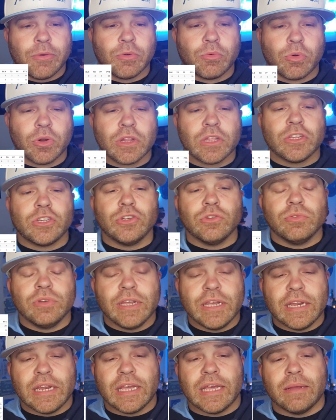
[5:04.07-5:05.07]
we really do
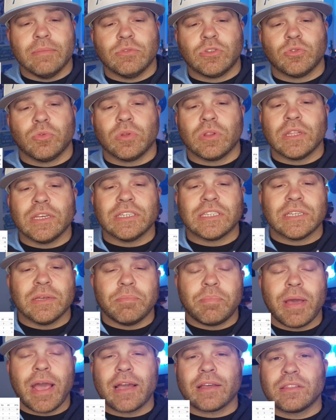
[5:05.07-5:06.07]
need him to at least
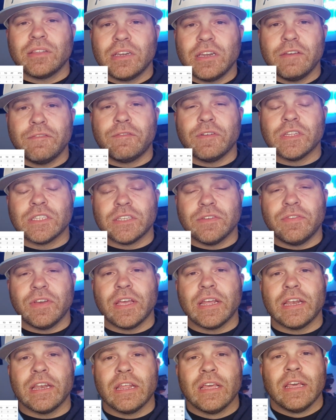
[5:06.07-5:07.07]
impact the defensive
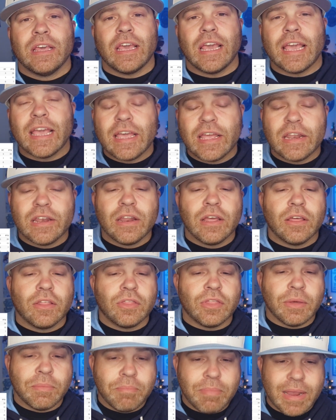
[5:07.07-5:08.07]
end in
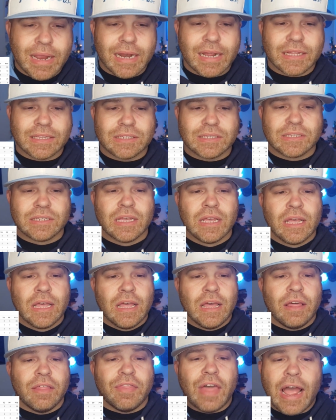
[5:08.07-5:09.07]
the minutes
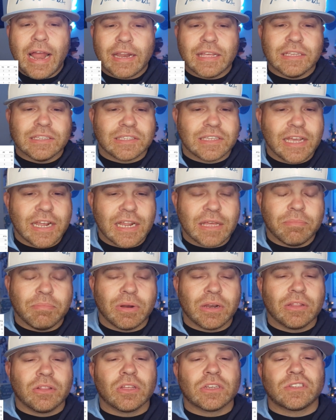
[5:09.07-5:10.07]
that he's getting. But
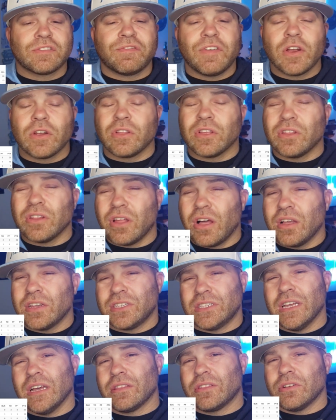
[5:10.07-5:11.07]
he looks fairly
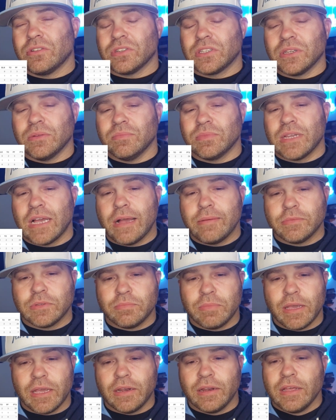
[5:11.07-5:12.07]
lost out there sometimes,
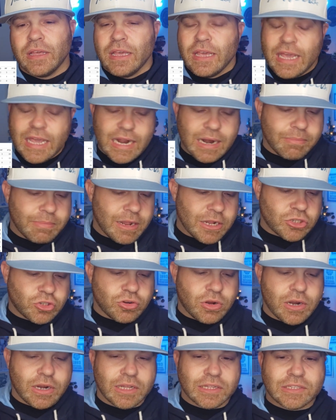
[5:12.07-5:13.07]
man. And I'm not
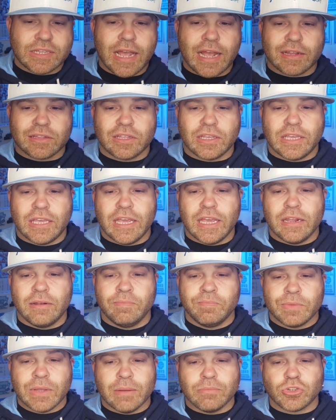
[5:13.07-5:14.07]
trying to attack the kid.
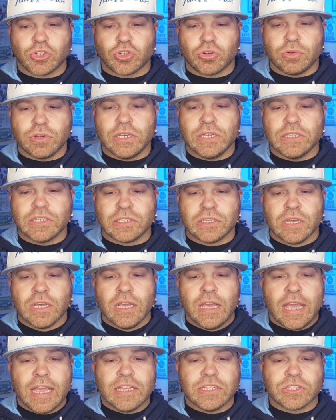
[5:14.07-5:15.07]
I'm sure he's
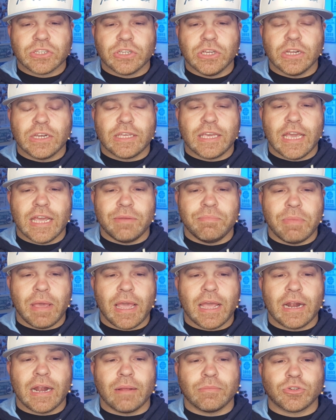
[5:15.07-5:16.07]
a good kid,
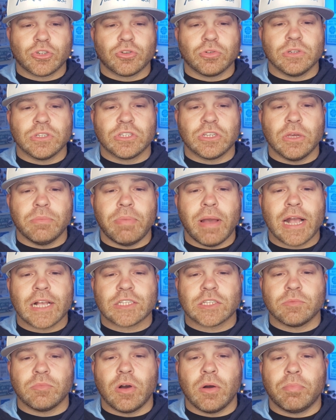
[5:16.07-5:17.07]
man, and I'm sure he's a good
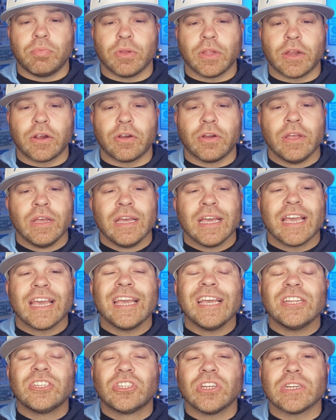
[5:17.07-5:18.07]
basketball player.
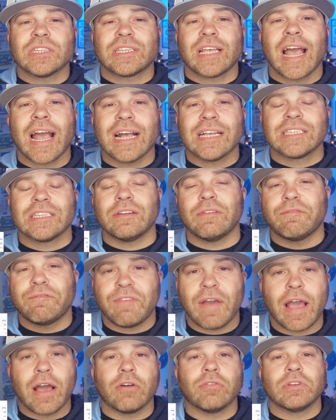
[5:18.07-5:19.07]
He just hasn't
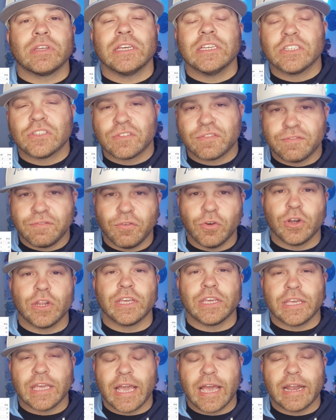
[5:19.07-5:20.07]
found his
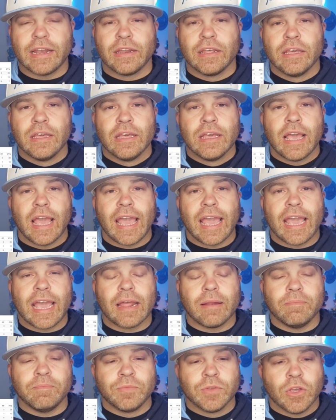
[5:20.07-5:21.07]
footing yet.
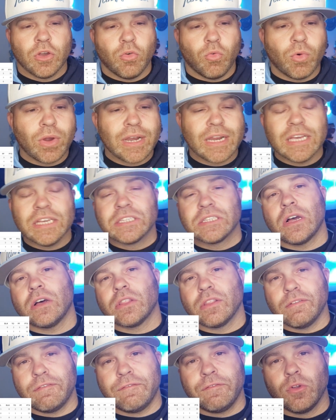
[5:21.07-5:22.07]
And when he's
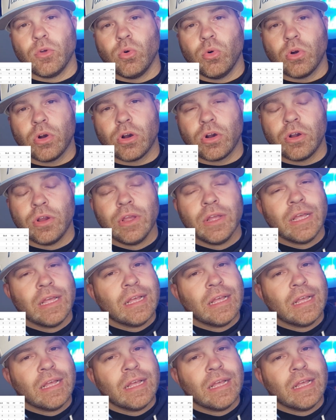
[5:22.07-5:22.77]
on the floor,